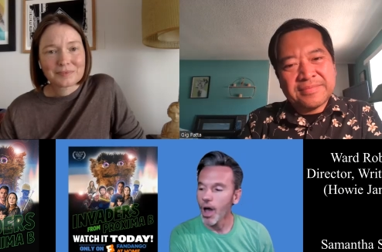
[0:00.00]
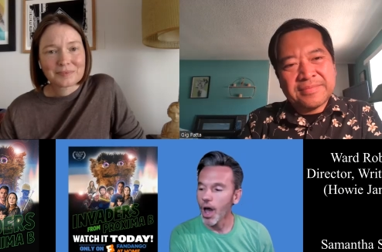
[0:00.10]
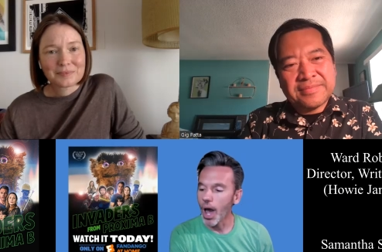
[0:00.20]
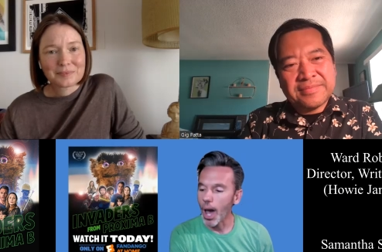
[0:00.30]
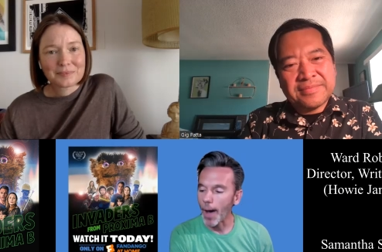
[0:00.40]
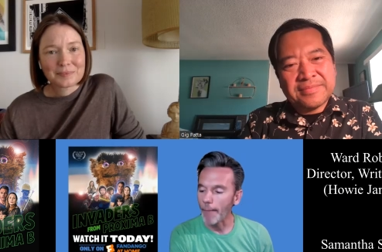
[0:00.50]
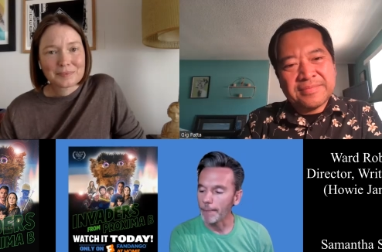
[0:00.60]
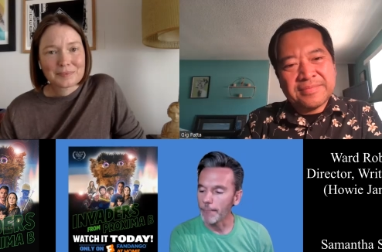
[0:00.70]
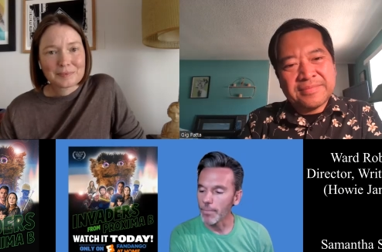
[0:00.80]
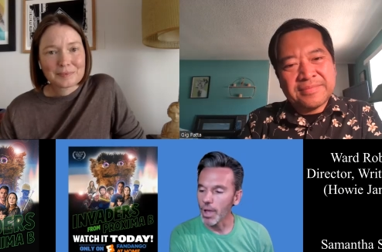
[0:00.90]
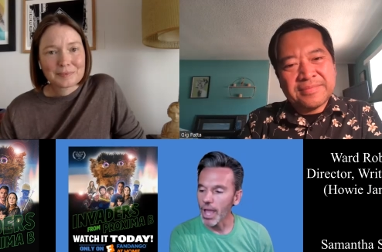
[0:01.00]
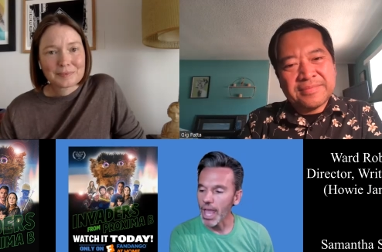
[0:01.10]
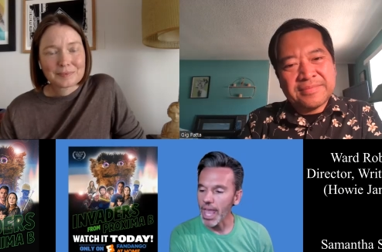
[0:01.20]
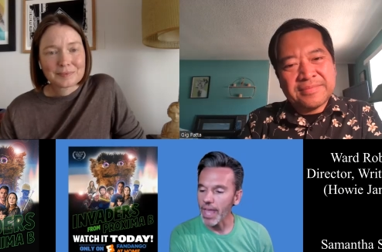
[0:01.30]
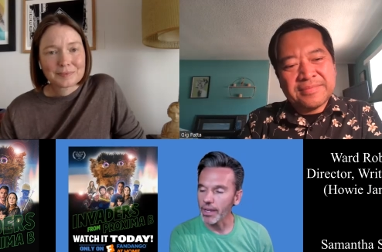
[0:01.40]
Speaker 1: Um,
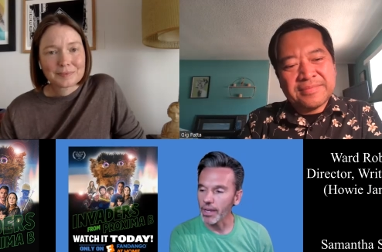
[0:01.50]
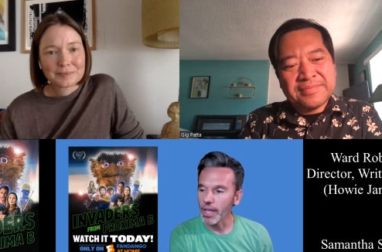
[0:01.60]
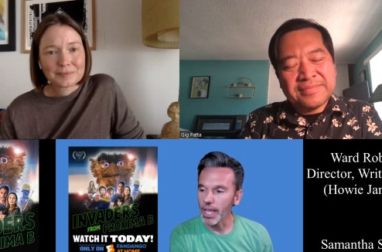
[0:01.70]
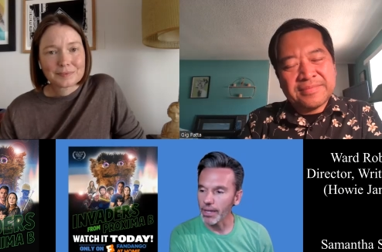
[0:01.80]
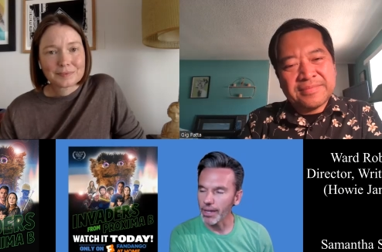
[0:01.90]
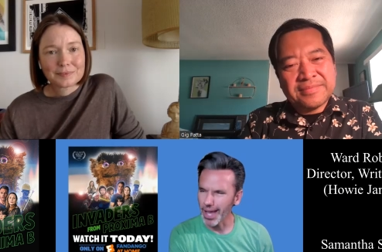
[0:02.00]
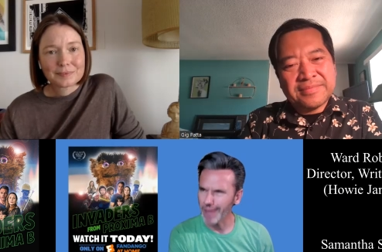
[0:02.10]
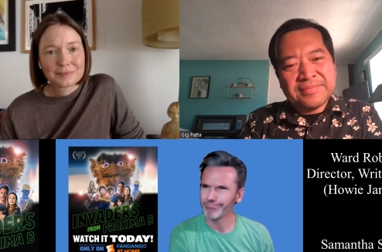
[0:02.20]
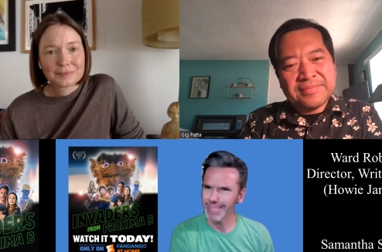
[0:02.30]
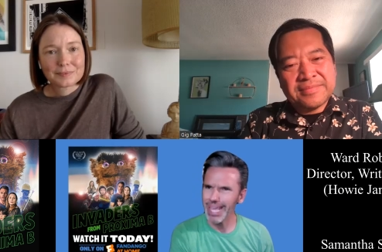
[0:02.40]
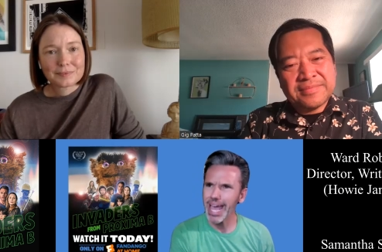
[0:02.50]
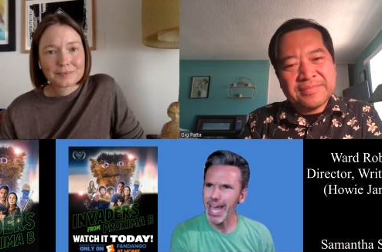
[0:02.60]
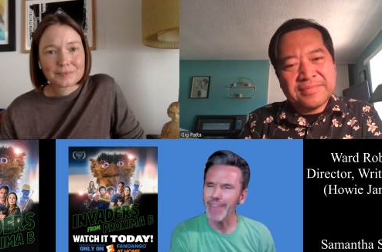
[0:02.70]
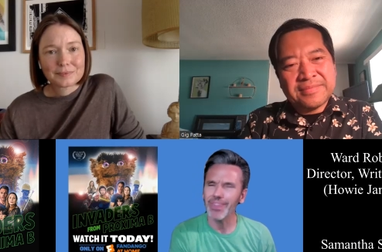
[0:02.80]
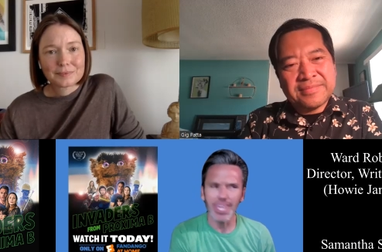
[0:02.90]
and, and yeah,
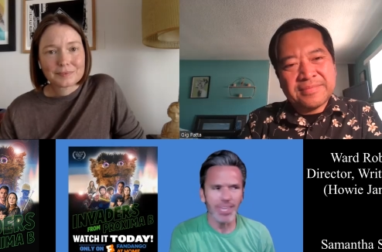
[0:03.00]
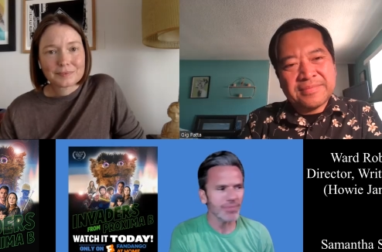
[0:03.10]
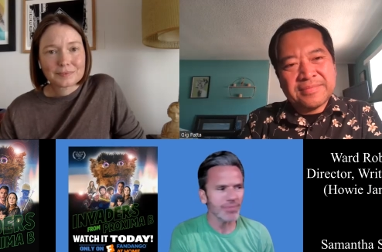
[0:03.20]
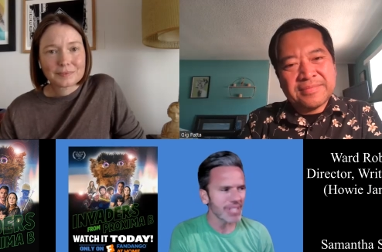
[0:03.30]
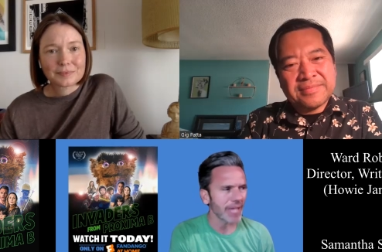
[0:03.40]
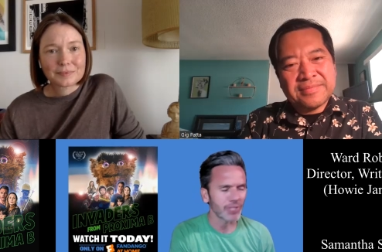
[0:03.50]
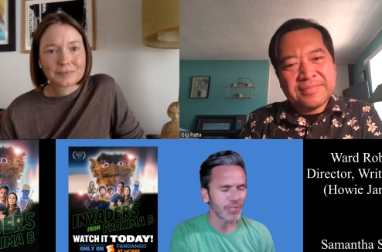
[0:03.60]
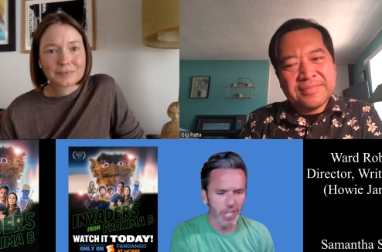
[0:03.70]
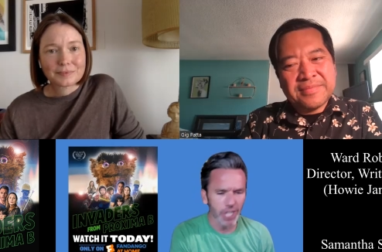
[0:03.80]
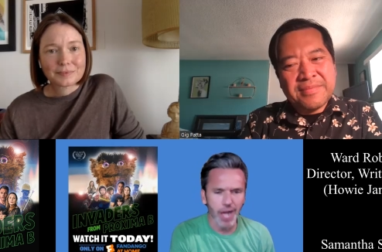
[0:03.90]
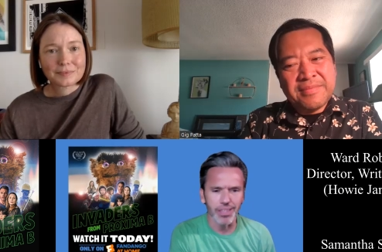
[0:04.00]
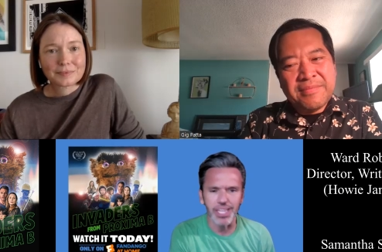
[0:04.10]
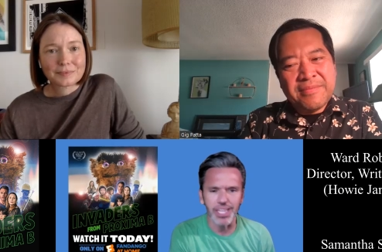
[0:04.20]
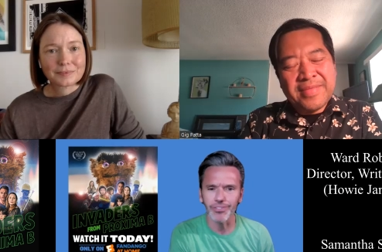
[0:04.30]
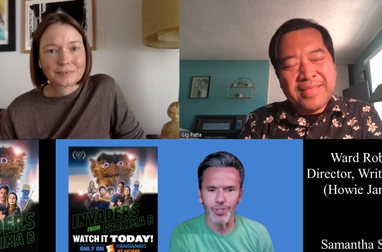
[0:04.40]
I think he was named Chuck
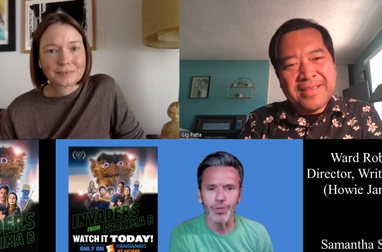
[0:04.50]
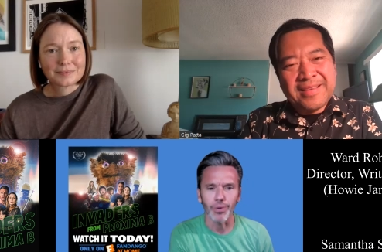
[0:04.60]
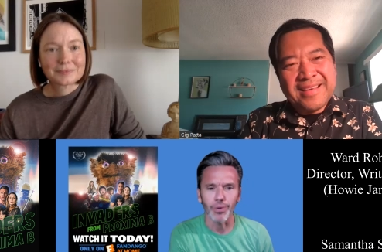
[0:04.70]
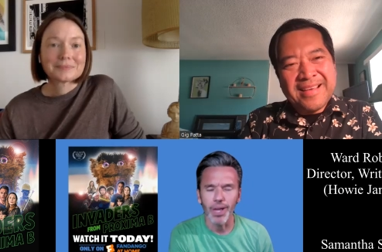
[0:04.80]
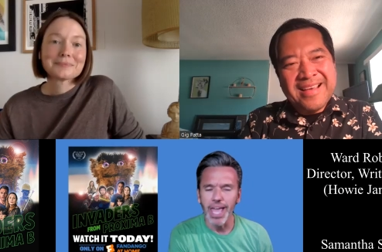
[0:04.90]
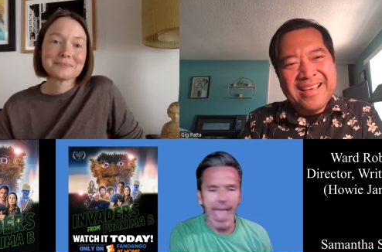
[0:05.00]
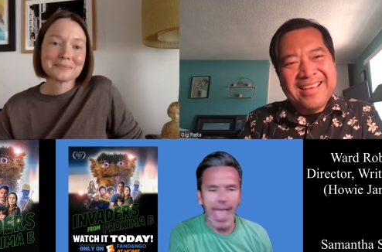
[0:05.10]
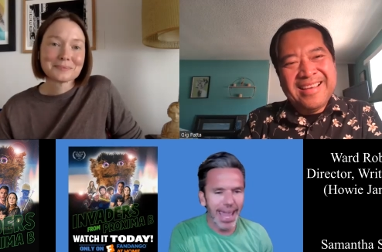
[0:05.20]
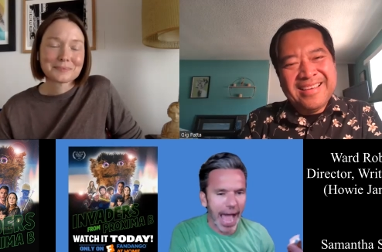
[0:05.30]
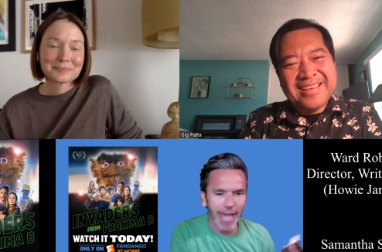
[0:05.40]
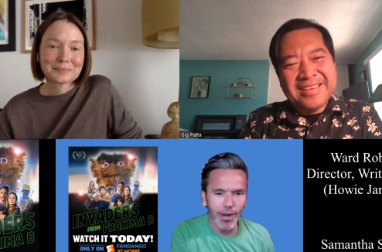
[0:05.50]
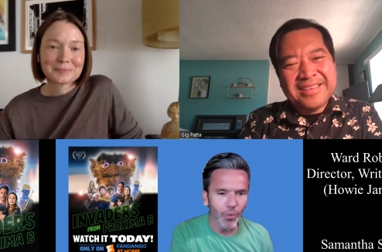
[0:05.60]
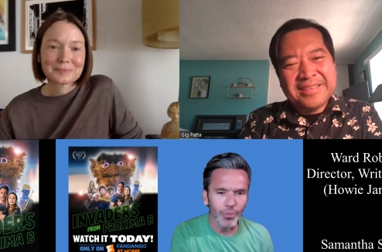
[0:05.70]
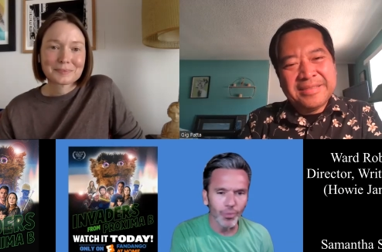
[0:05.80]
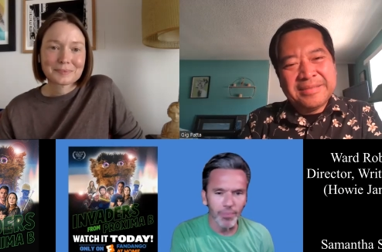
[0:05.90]
then too. And I
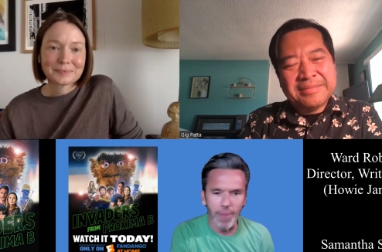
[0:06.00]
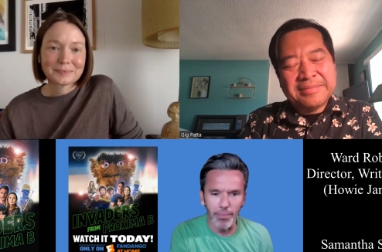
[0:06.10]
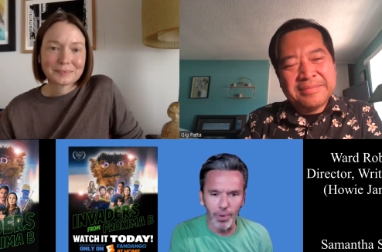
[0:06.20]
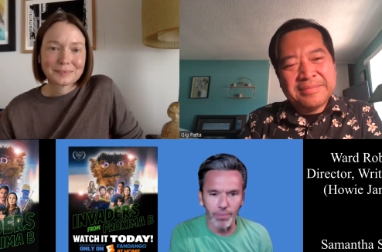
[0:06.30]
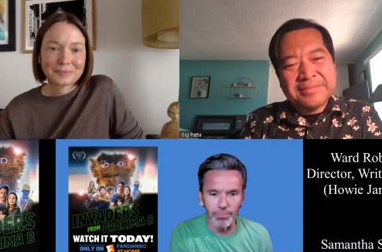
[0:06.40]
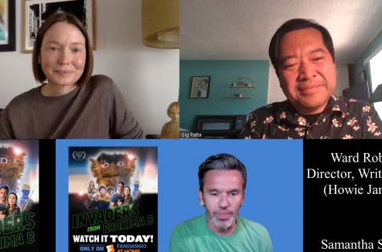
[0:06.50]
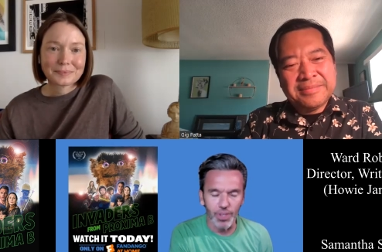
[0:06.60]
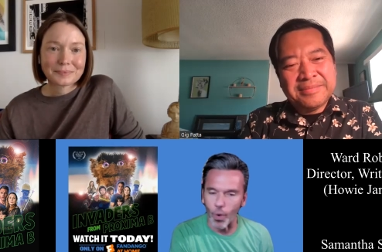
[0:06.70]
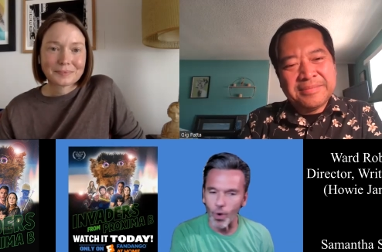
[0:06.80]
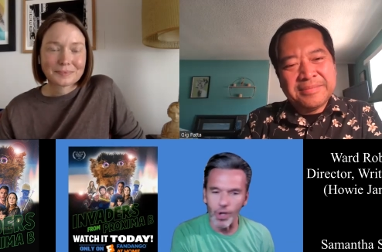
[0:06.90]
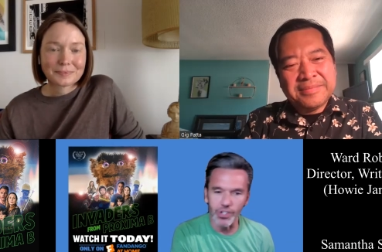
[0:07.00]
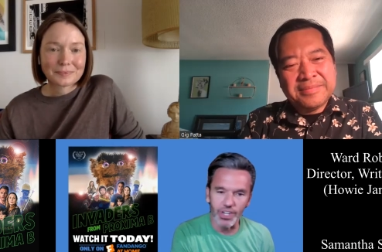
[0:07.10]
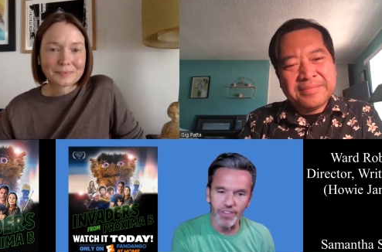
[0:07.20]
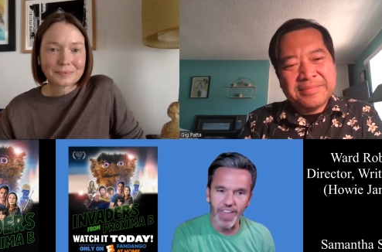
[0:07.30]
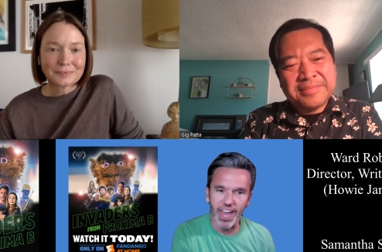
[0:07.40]
don't remember the origin
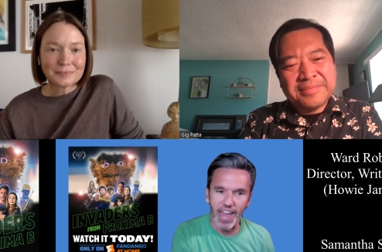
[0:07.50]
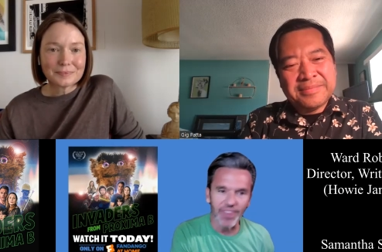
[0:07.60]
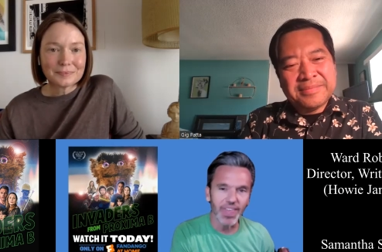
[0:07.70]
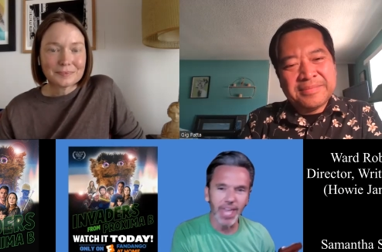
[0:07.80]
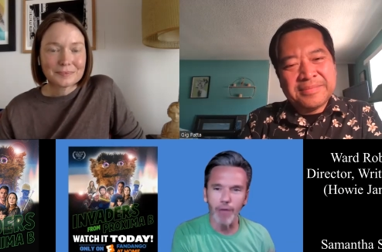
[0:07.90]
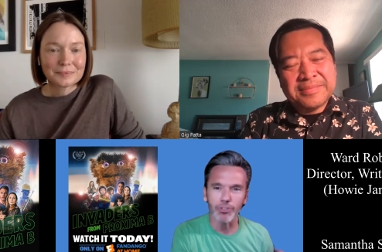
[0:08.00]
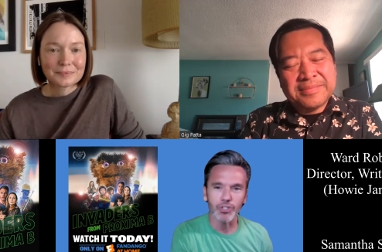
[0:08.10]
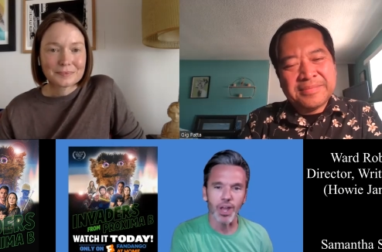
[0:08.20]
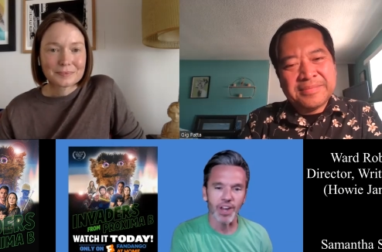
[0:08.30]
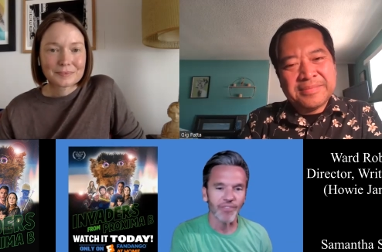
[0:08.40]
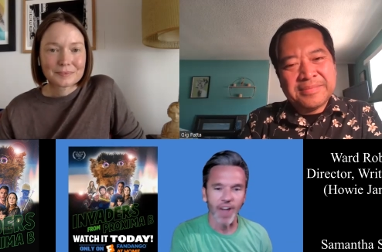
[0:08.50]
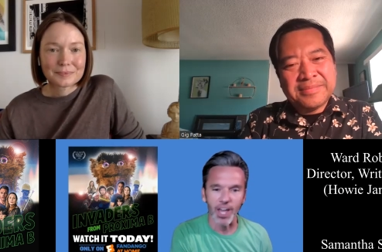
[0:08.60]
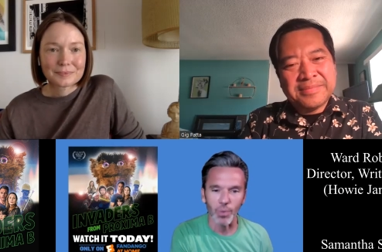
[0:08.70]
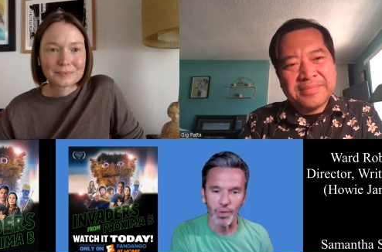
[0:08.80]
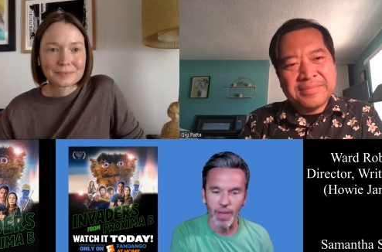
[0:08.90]
of that. I think I was trying to find
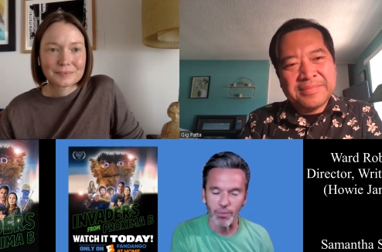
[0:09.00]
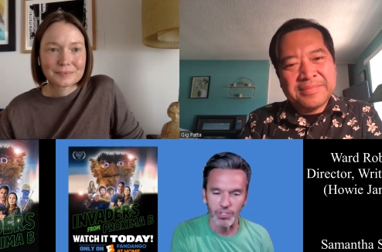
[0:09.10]
one that was